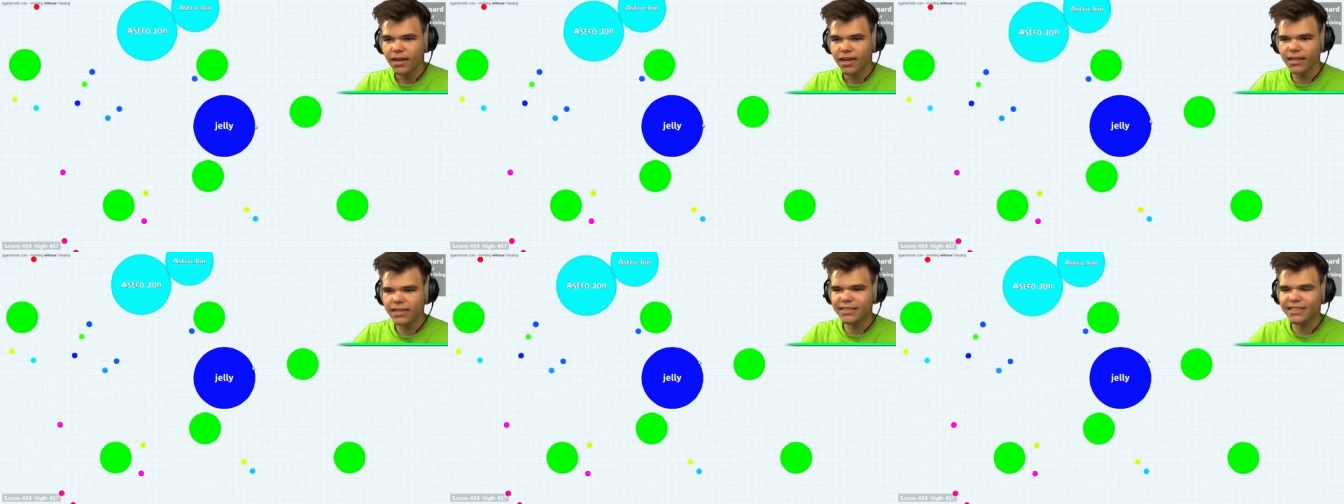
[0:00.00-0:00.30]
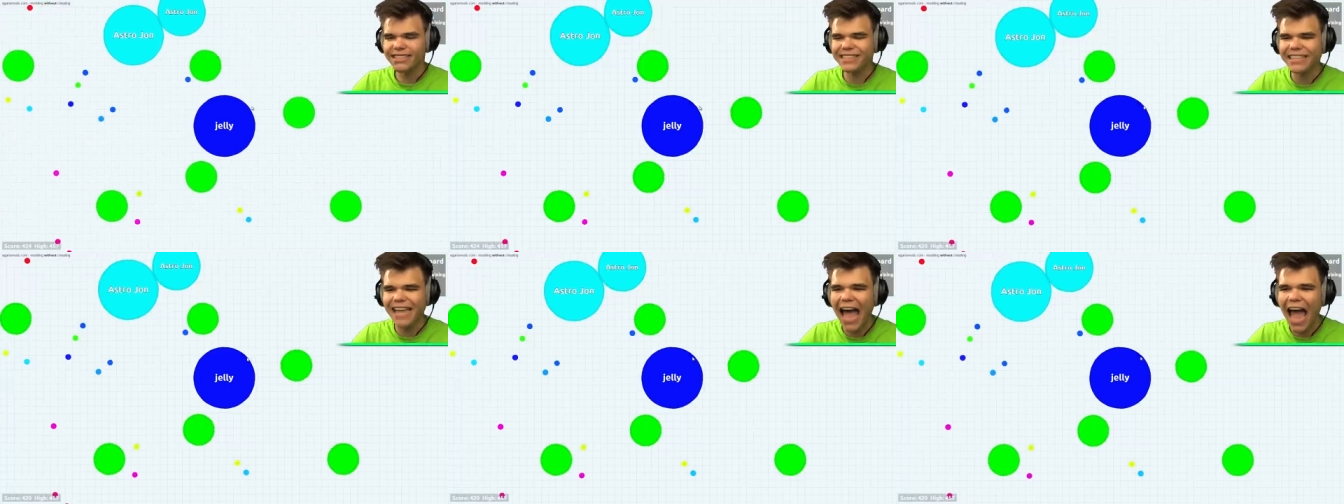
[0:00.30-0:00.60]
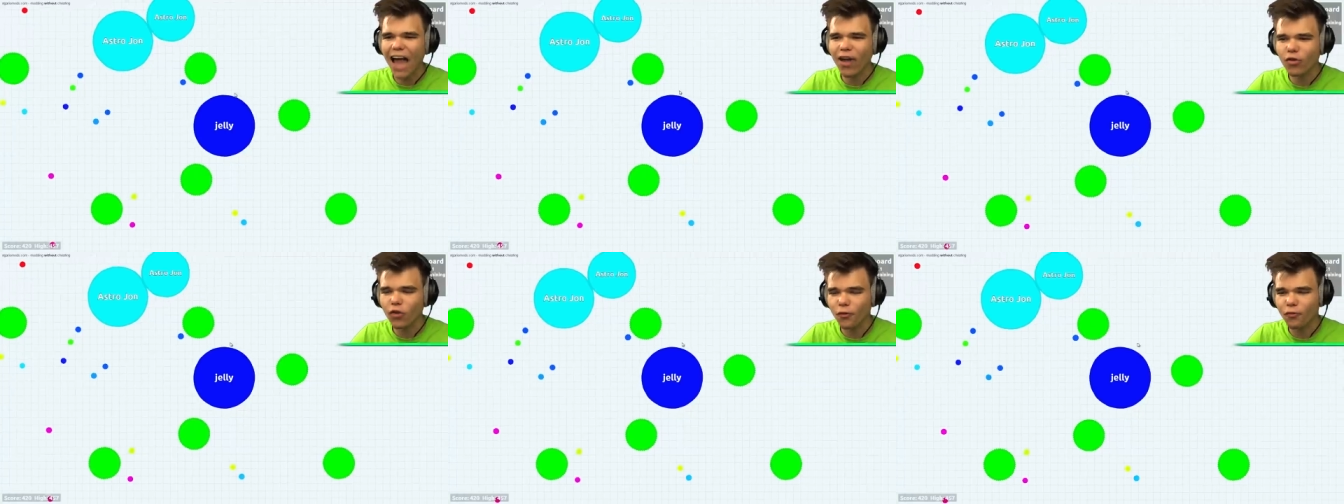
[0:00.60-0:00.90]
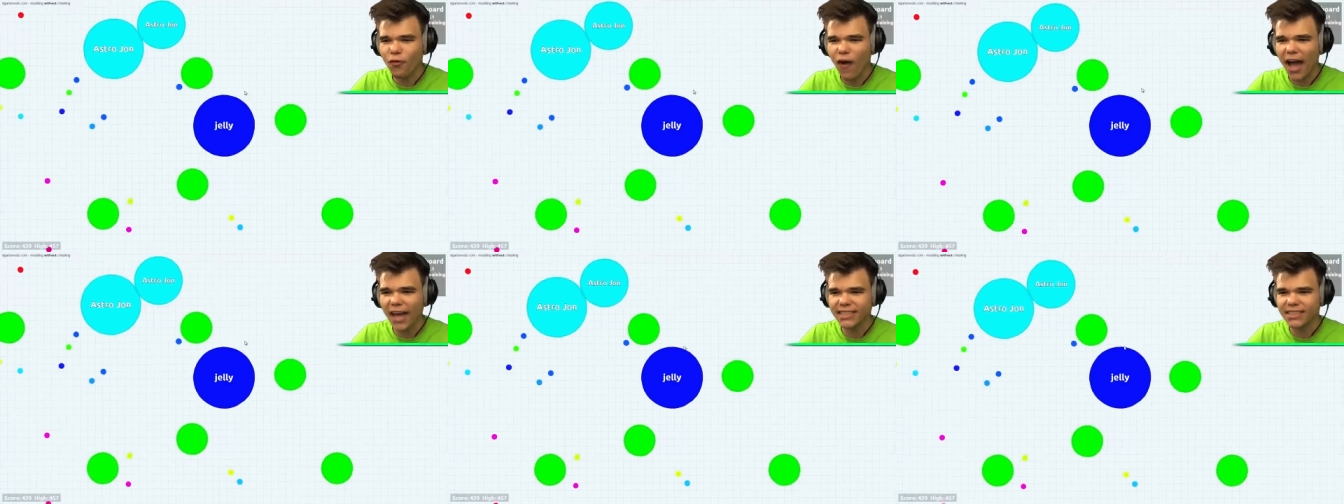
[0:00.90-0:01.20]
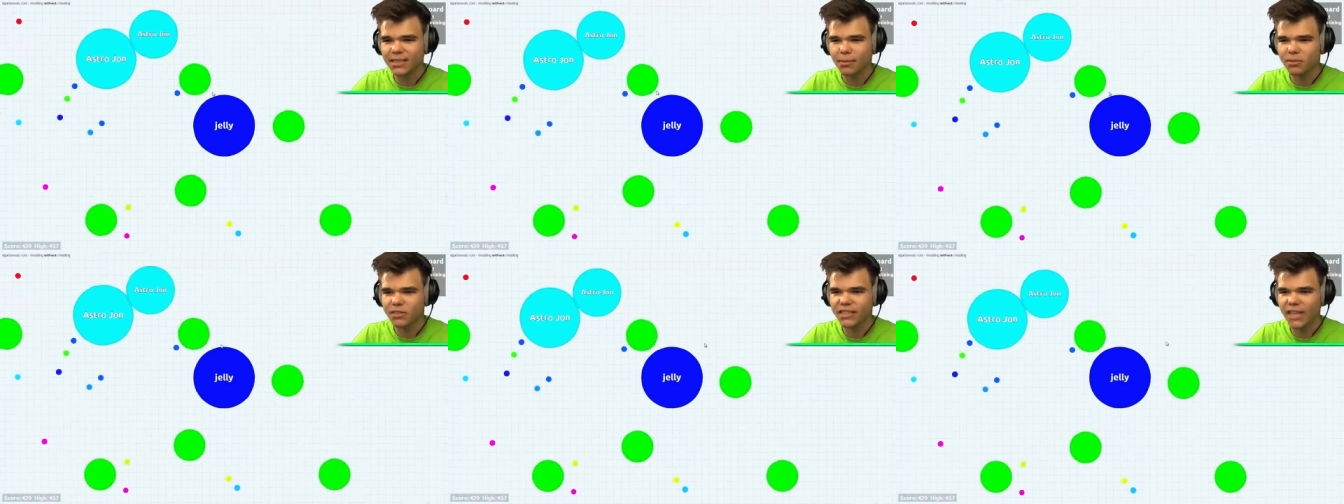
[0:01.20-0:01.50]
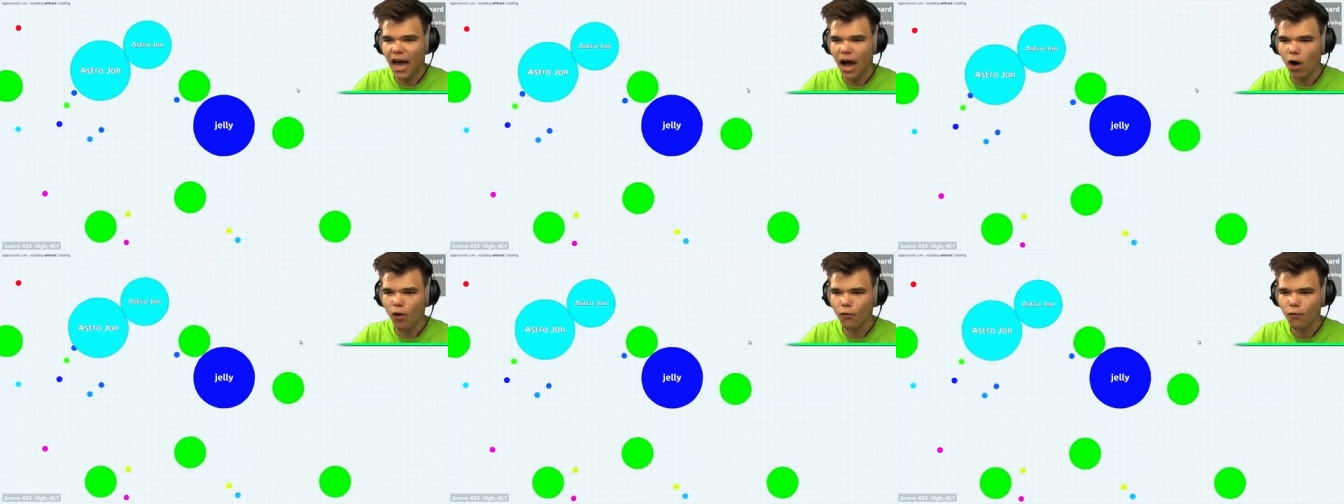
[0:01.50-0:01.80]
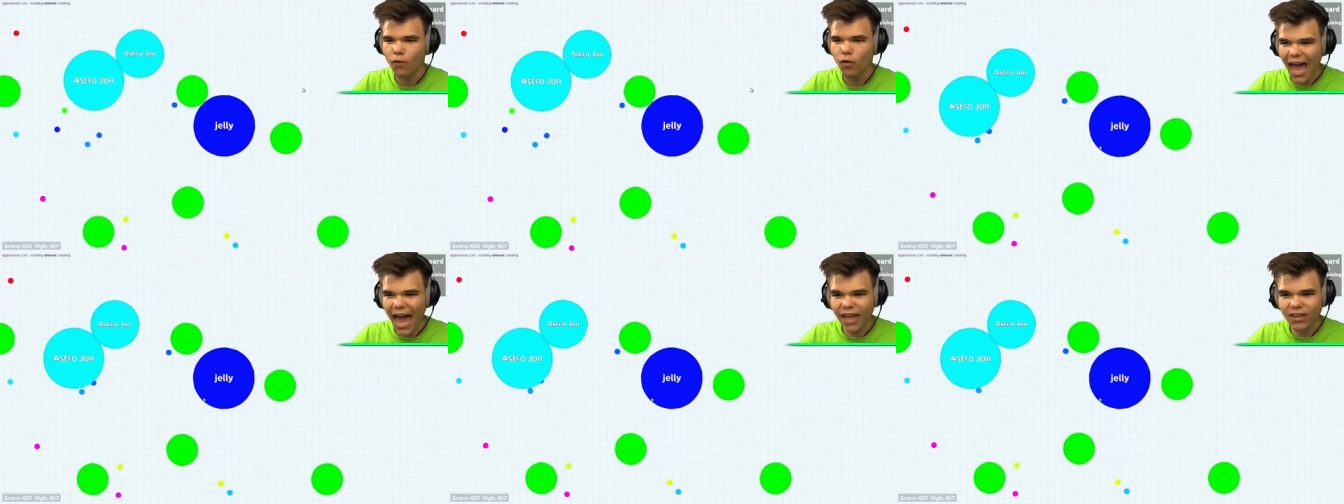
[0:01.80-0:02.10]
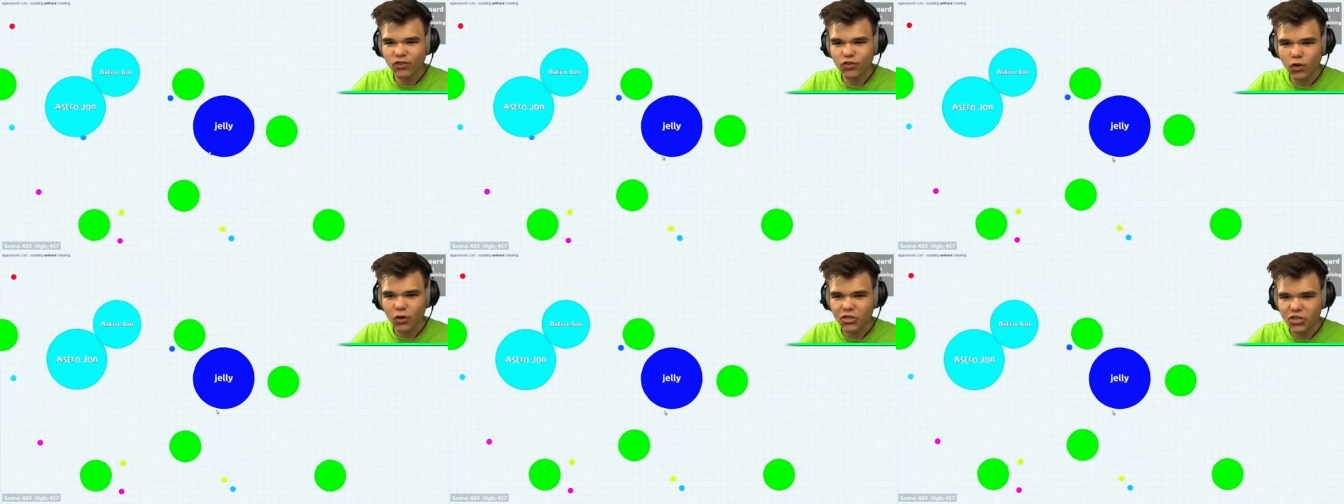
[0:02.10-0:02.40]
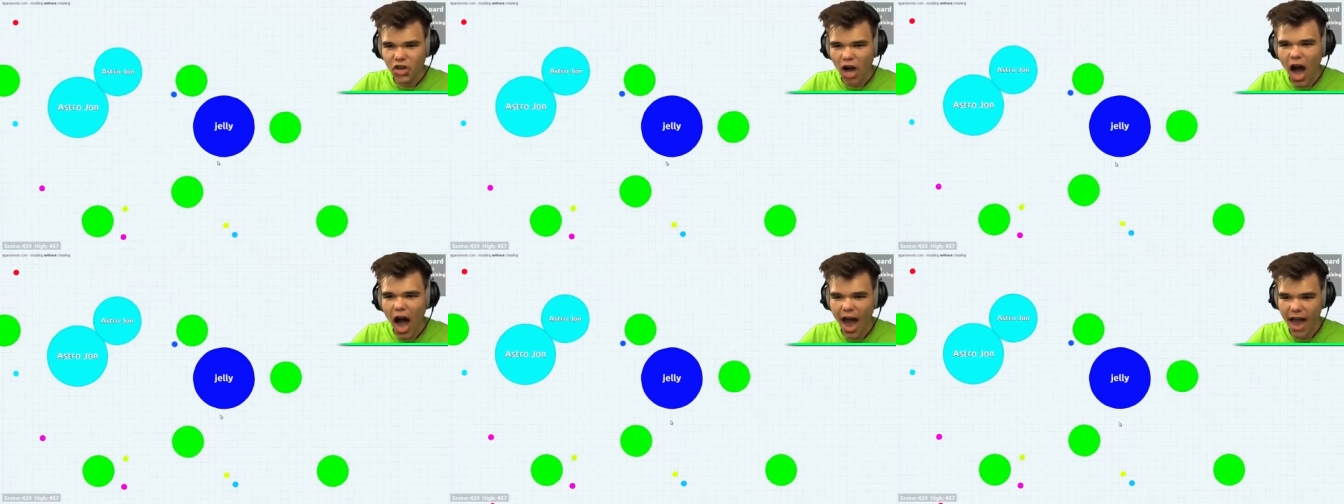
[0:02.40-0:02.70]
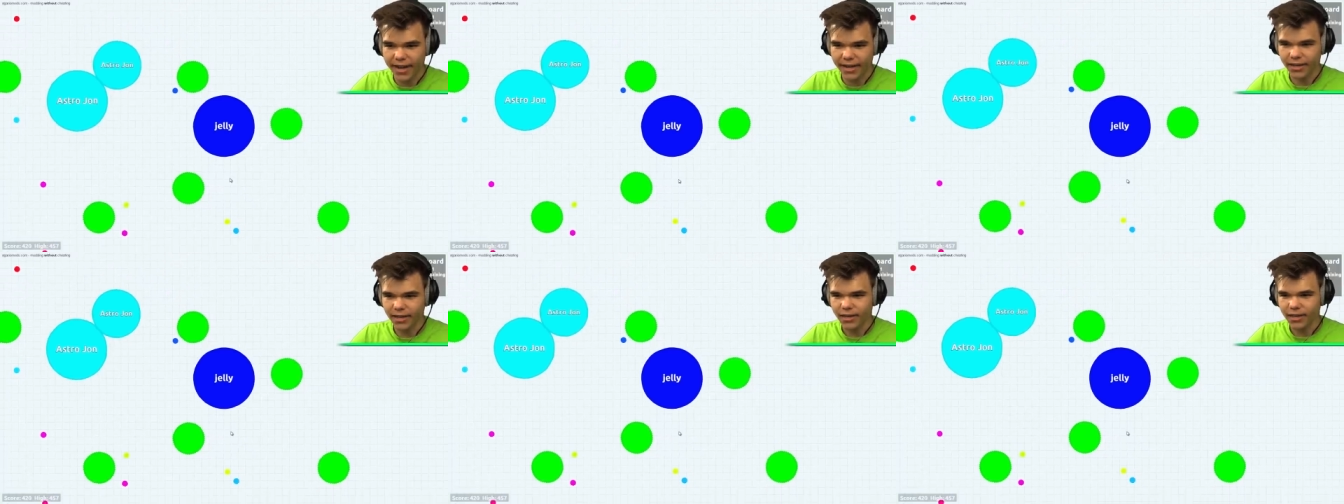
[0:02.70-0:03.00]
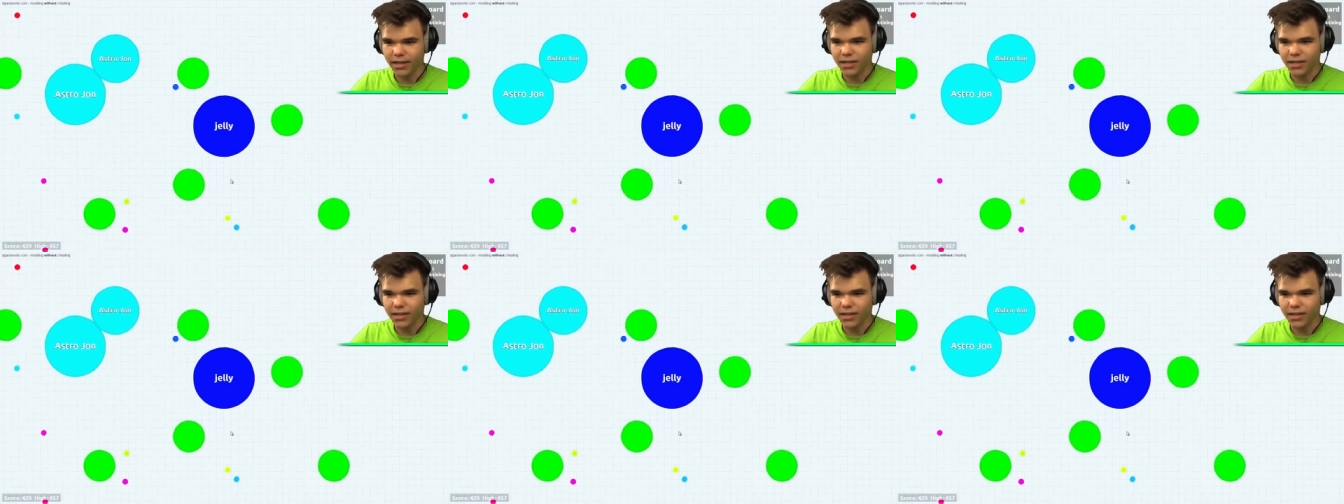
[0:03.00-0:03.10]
He sacrificed himself, Astro John.